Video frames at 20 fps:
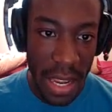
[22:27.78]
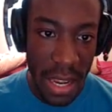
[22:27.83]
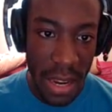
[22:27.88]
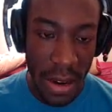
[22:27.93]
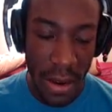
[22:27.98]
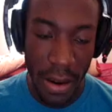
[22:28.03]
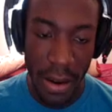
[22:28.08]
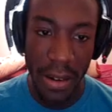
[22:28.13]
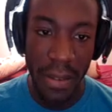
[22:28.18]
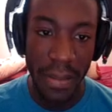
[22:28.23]

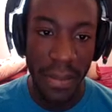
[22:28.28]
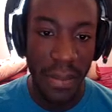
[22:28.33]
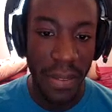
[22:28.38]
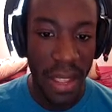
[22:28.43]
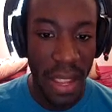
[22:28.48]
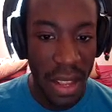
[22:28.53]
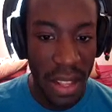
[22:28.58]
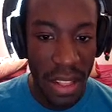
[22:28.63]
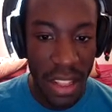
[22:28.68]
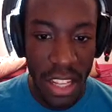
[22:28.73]
here.
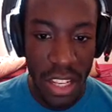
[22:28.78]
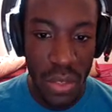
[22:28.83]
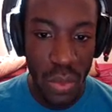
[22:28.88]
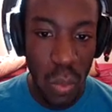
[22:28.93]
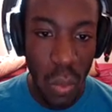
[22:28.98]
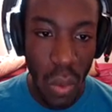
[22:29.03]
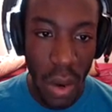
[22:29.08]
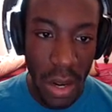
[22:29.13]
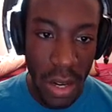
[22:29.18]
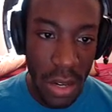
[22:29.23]
This
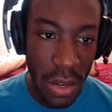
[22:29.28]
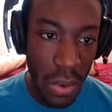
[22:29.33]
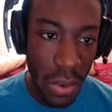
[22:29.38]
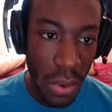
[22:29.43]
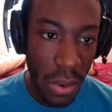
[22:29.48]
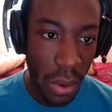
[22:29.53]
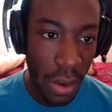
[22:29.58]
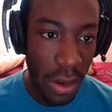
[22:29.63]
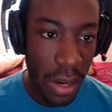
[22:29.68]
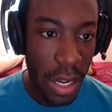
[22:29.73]
one
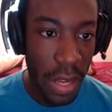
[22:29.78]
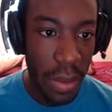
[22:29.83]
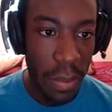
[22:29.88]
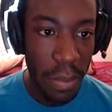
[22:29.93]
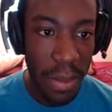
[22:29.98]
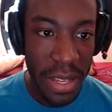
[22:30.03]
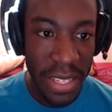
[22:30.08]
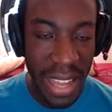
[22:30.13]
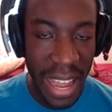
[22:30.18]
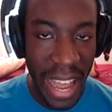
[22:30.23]
door
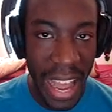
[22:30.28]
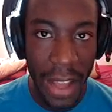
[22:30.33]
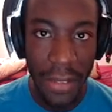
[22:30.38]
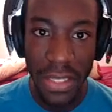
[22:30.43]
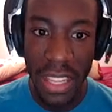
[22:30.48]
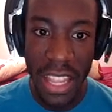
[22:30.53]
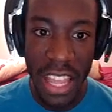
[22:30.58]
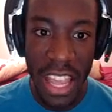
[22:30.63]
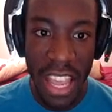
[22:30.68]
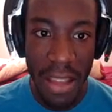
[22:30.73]
because I
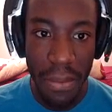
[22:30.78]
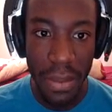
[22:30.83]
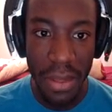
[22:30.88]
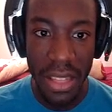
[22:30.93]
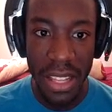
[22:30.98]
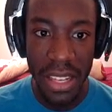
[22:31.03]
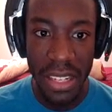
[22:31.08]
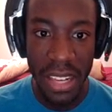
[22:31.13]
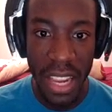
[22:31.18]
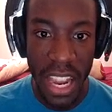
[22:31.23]
have to keep
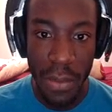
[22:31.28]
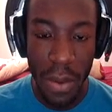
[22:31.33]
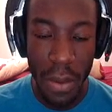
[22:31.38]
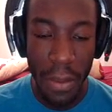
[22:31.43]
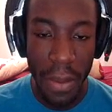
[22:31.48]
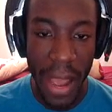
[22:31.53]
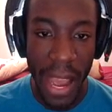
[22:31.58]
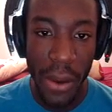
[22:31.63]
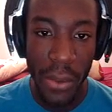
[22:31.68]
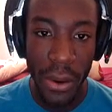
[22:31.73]
this hammer
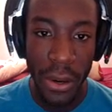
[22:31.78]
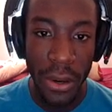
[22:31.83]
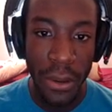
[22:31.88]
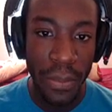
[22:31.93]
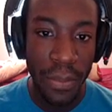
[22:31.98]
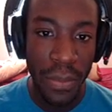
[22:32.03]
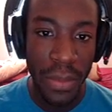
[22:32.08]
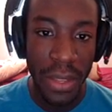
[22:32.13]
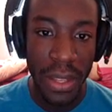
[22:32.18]
power